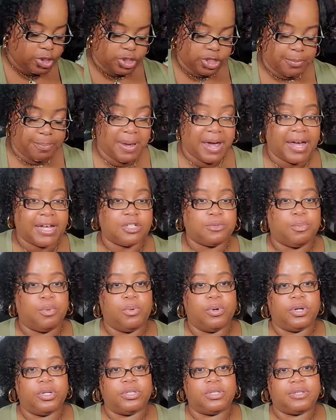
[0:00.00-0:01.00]
your
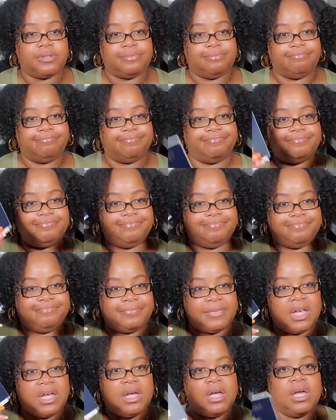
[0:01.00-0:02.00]
passports.
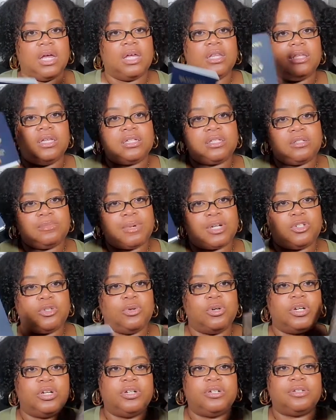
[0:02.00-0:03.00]
This is my
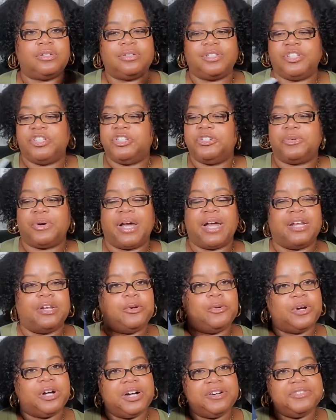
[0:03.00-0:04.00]
daughter's. She don't have
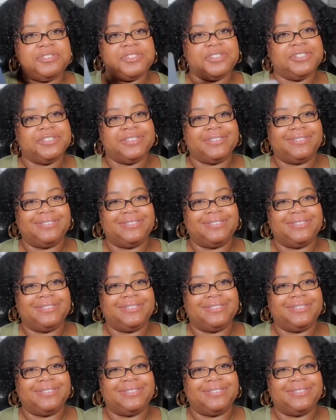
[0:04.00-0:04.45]
no cover.